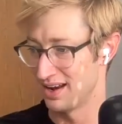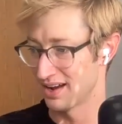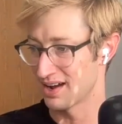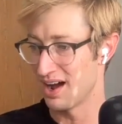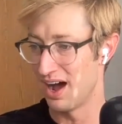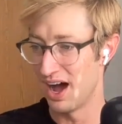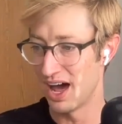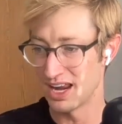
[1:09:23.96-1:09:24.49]
an
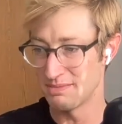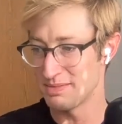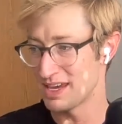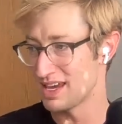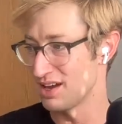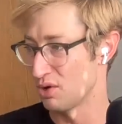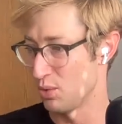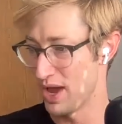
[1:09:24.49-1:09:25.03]
economy,
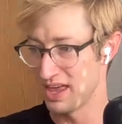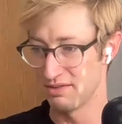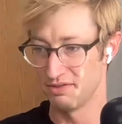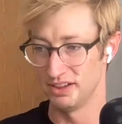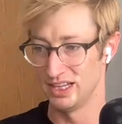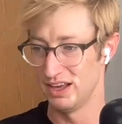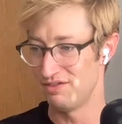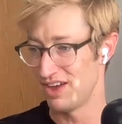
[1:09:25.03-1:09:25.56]
mm -hmm. a way of
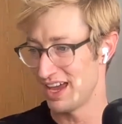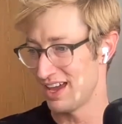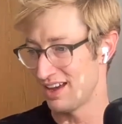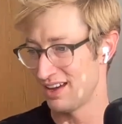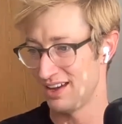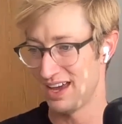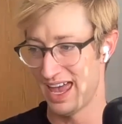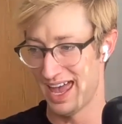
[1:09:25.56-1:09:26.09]

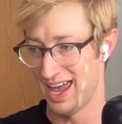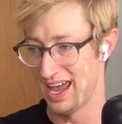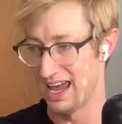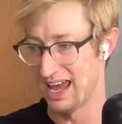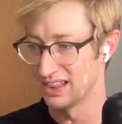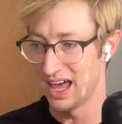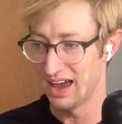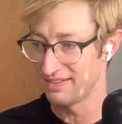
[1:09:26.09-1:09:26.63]
living, a,
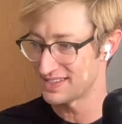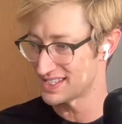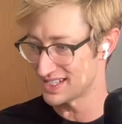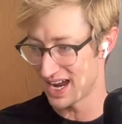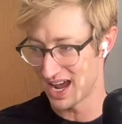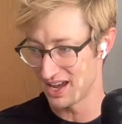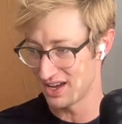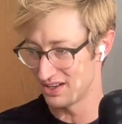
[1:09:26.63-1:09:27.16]
a
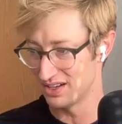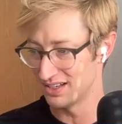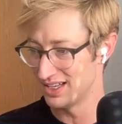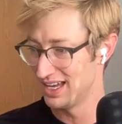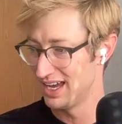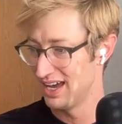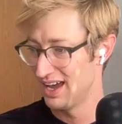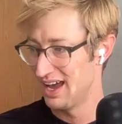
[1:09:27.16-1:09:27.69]

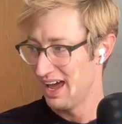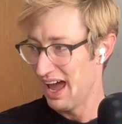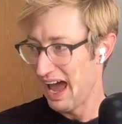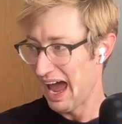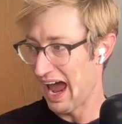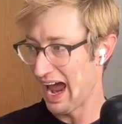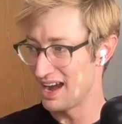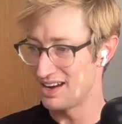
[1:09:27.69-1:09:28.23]
lifestyle
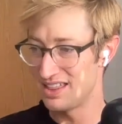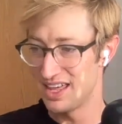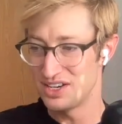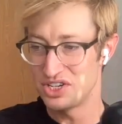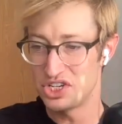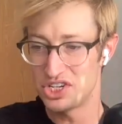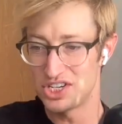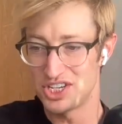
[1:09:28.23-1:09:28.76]
and
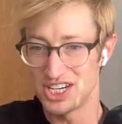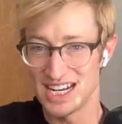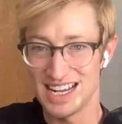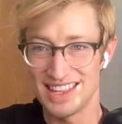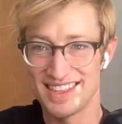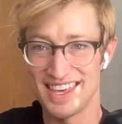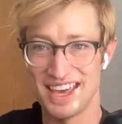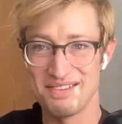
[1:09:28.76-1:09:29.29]
then
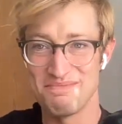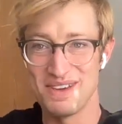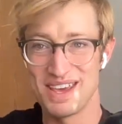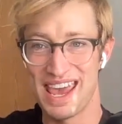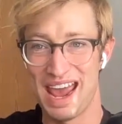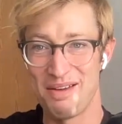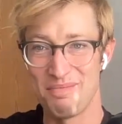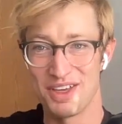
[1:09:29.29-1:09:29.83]
she then
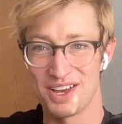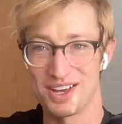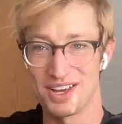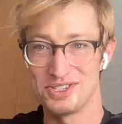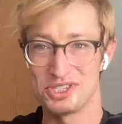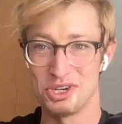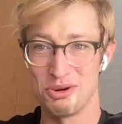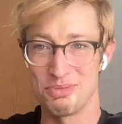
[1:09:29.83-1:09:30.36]
became the
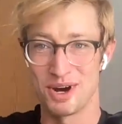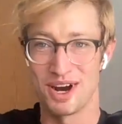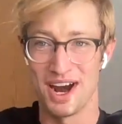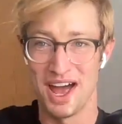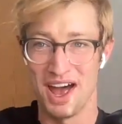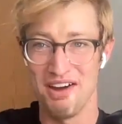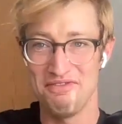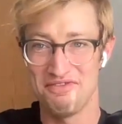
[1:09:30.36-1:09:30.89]
consumer
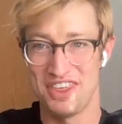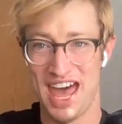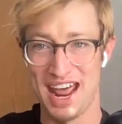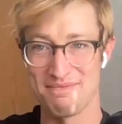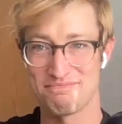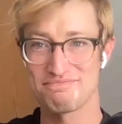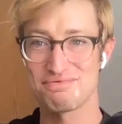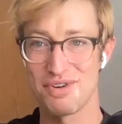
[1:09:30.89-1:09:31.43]
of that
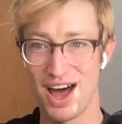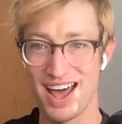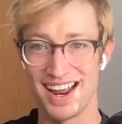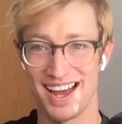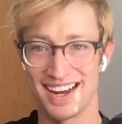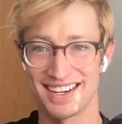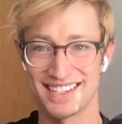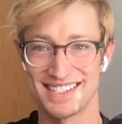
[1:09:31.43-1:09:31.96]
yeah.
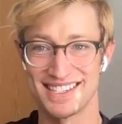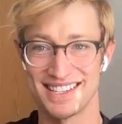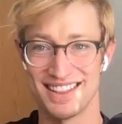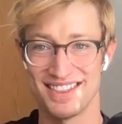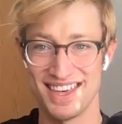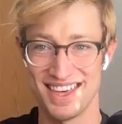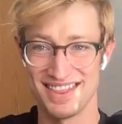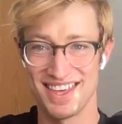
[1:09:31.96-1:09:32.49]
product
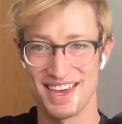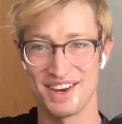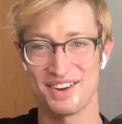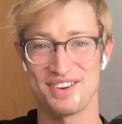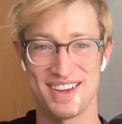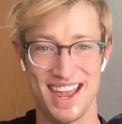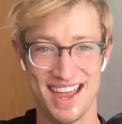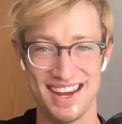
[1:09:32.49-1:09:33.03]
that yeah. they
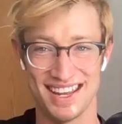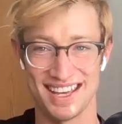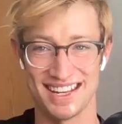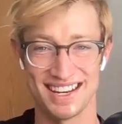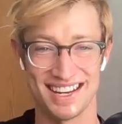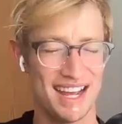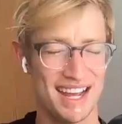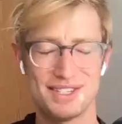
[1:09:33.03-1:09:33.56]

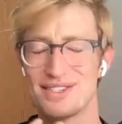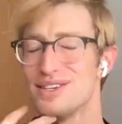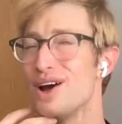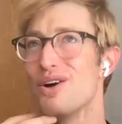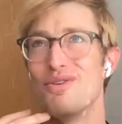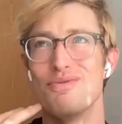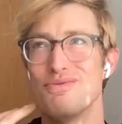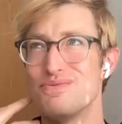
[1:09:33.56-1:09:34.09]
created. It's
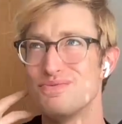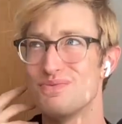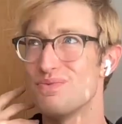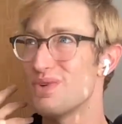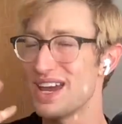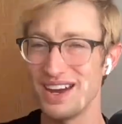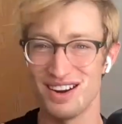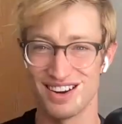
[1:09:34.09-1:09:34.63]
so
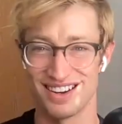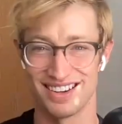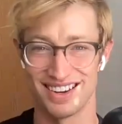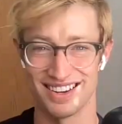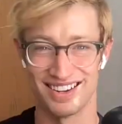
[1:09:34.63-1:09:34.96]
weird.